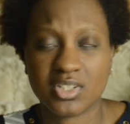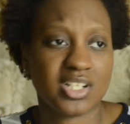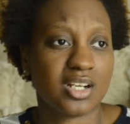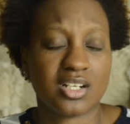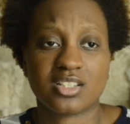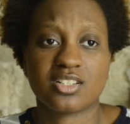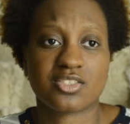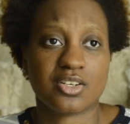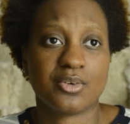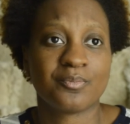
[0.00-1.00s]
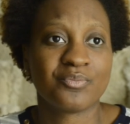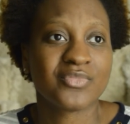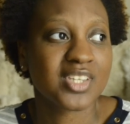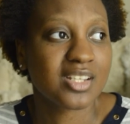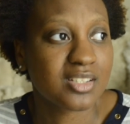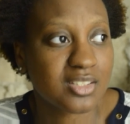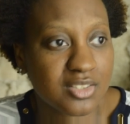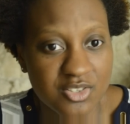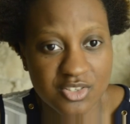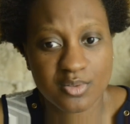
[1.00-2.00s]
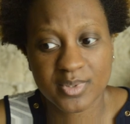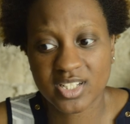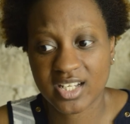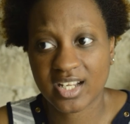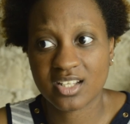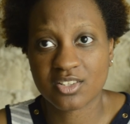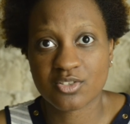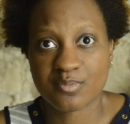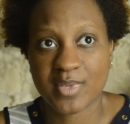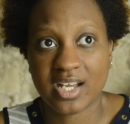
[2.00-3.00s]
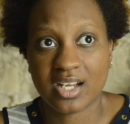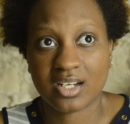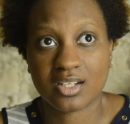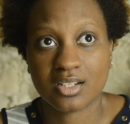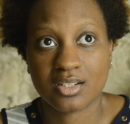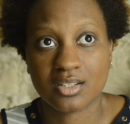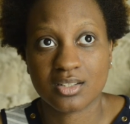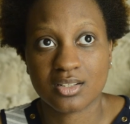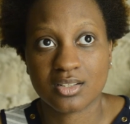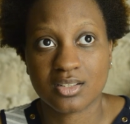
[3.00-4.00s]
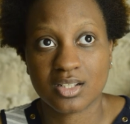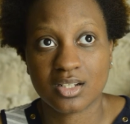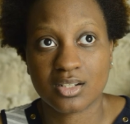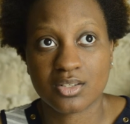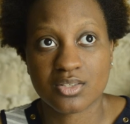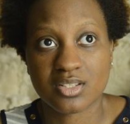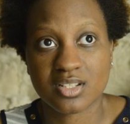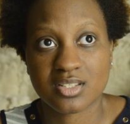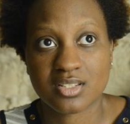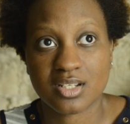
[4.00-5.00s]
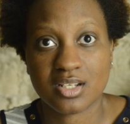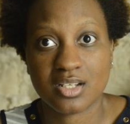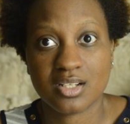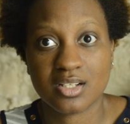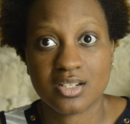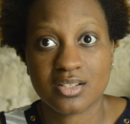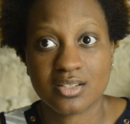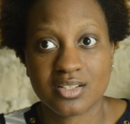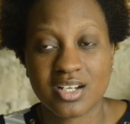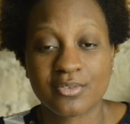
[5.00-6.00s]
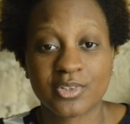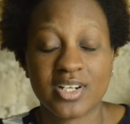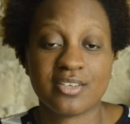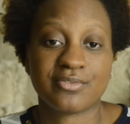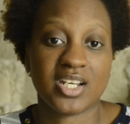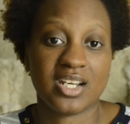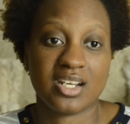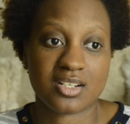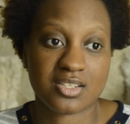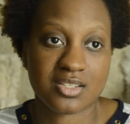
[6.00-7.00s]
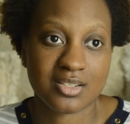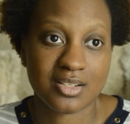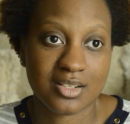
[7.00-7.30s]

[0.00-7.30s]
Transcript: Yeah, I think so. There's Urban Decay, there's MAC, there's, let's see, Cover FX,